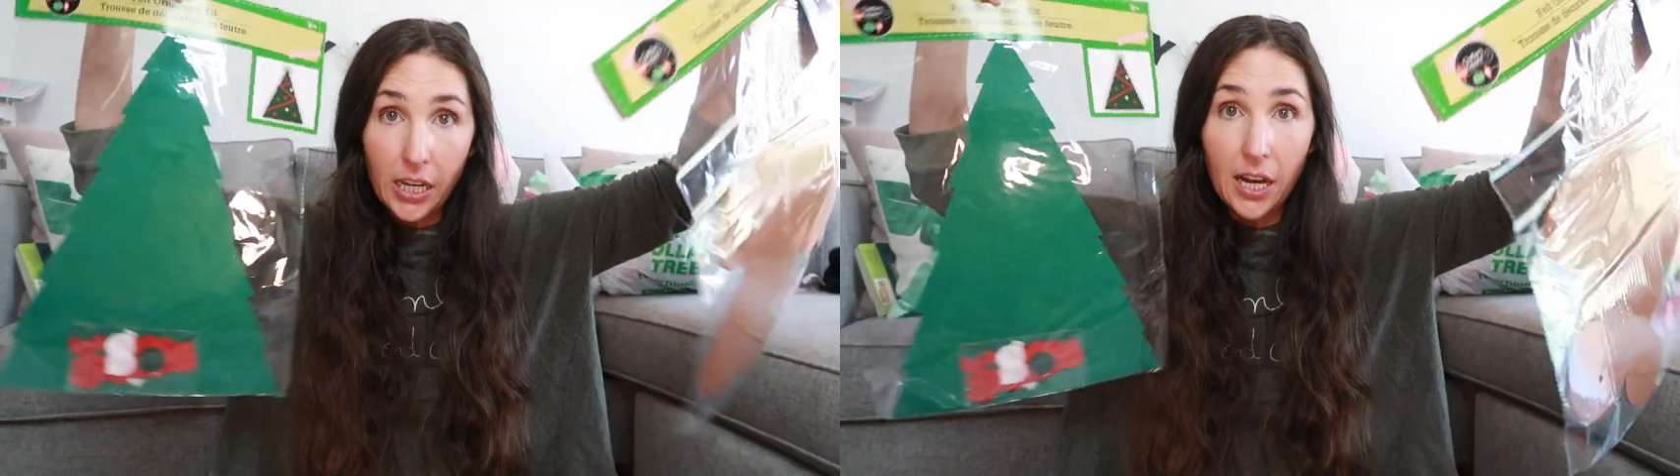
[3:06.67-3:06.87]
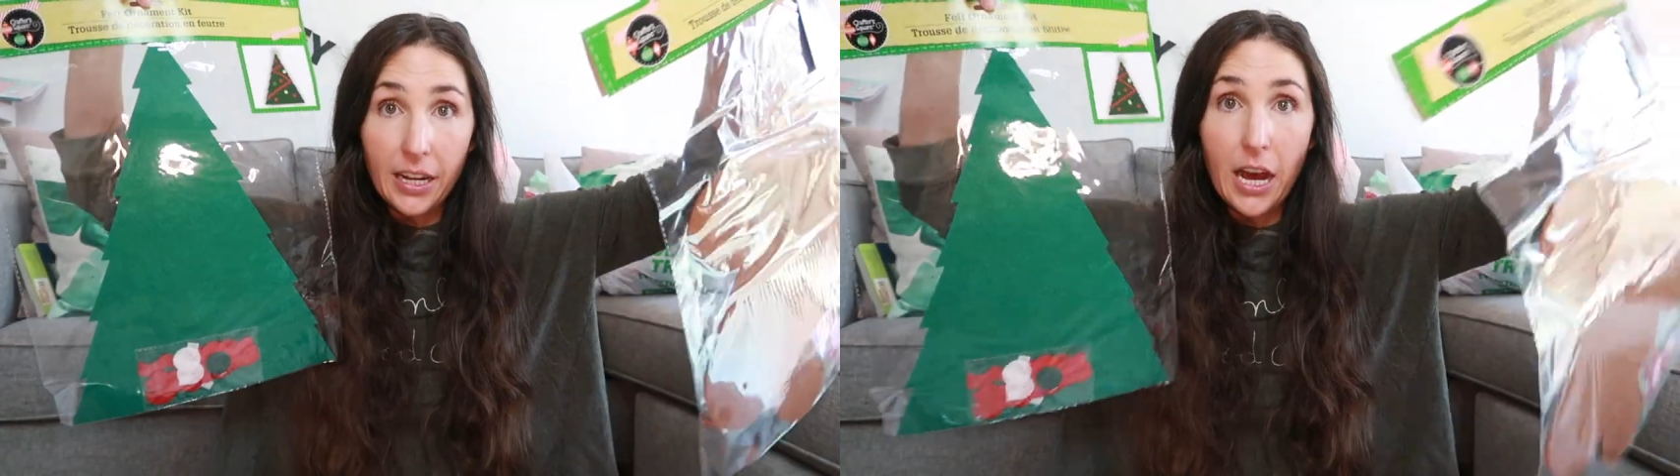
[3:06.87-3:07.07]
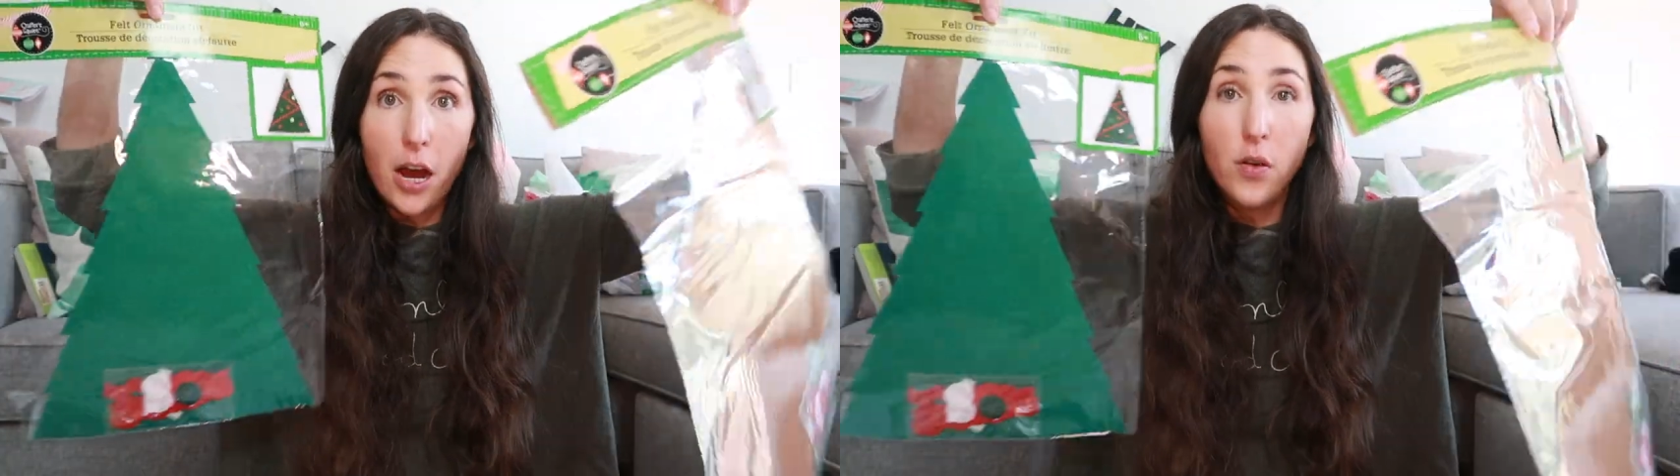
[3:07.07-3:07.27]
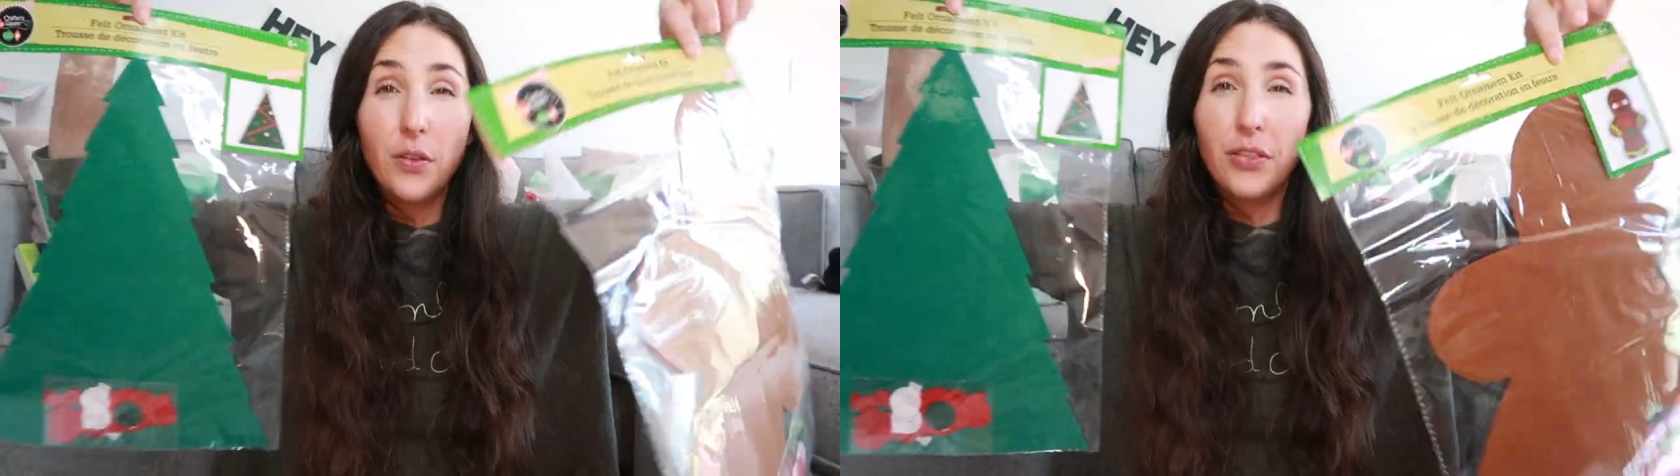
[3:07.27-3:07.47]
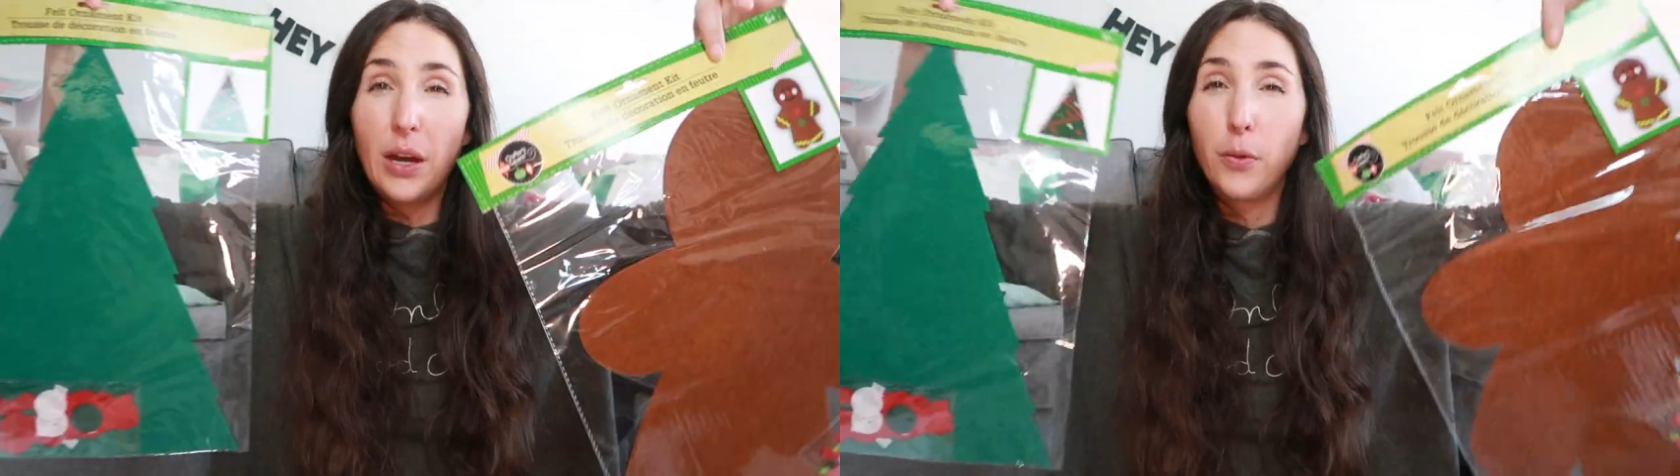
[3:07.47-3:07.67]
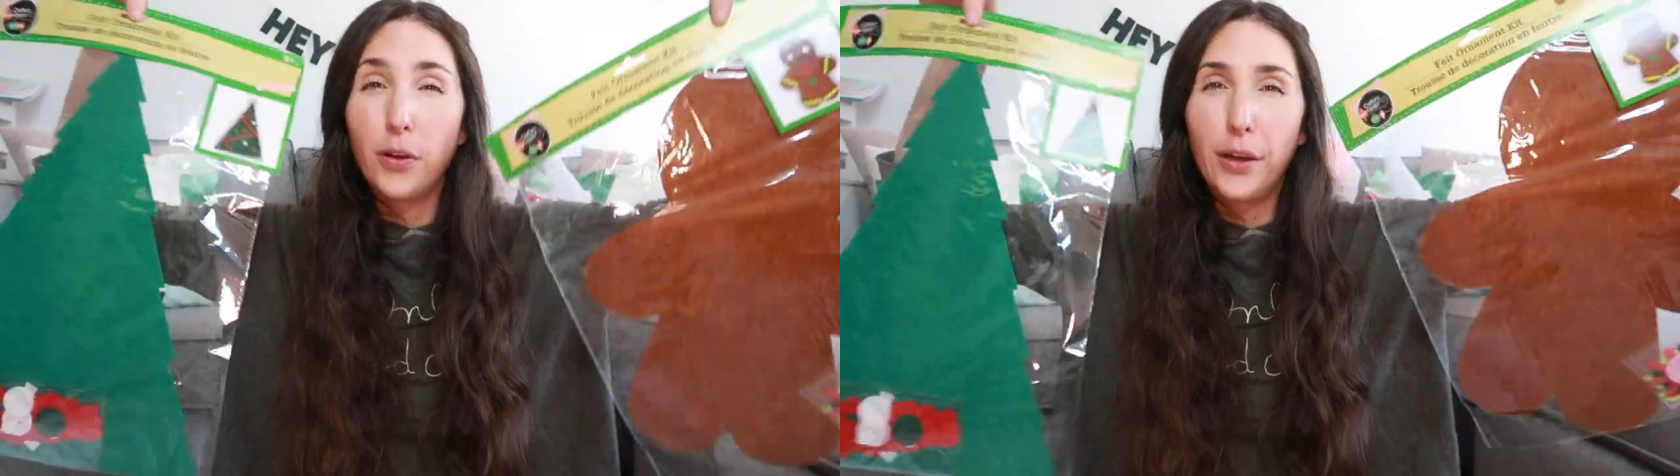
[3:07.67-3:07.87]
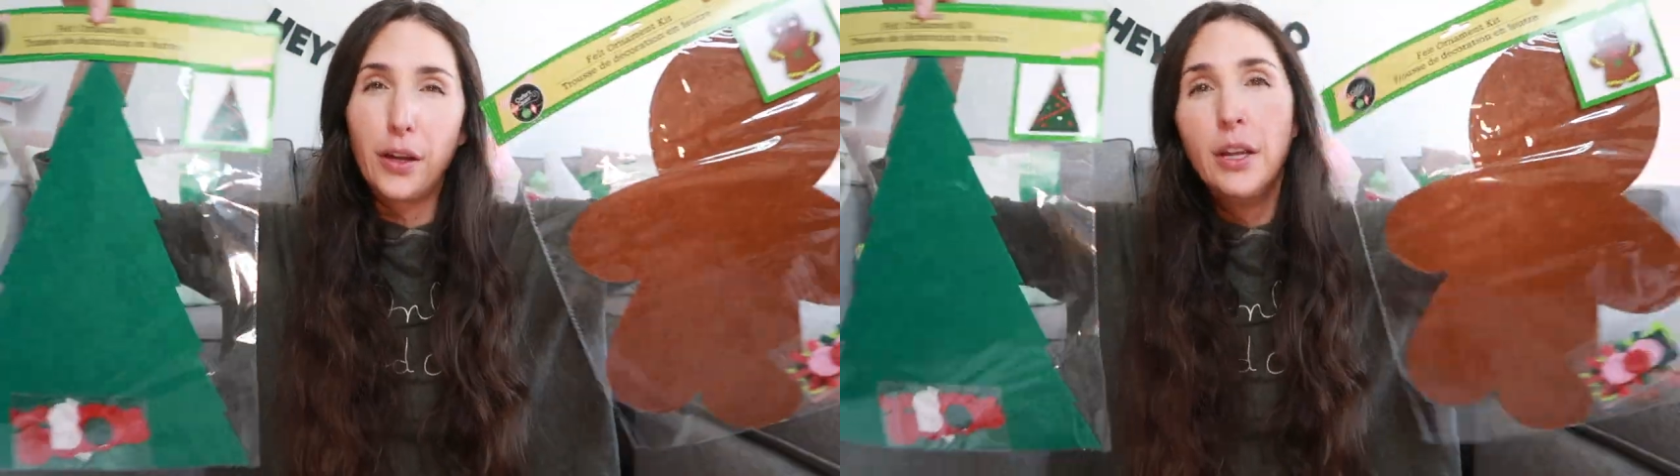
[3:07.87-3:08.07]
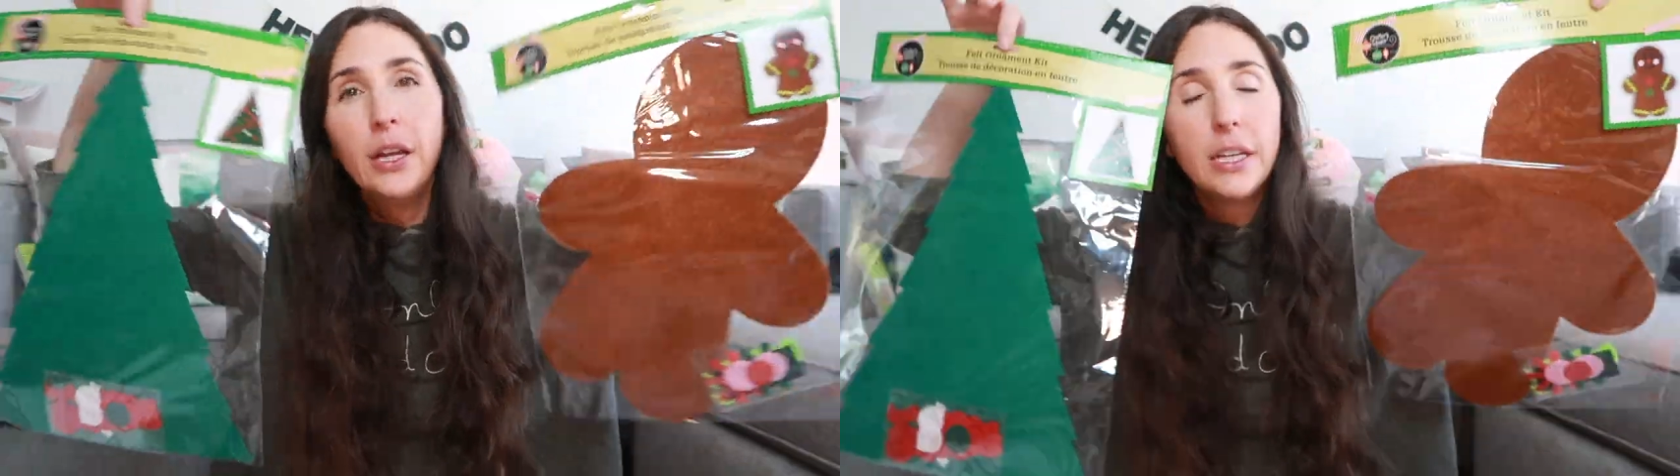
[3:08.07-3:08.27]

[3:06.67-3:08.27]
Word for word: cut out that were